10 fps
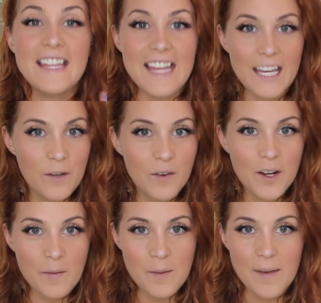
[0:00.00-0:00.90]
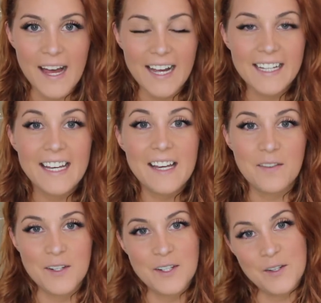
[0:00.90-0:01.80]
Thank you for coming back
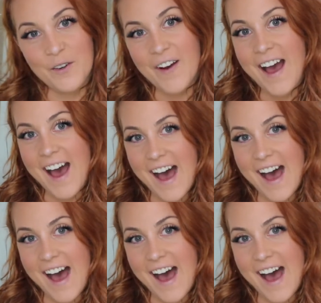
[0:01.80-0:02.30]
if you're new.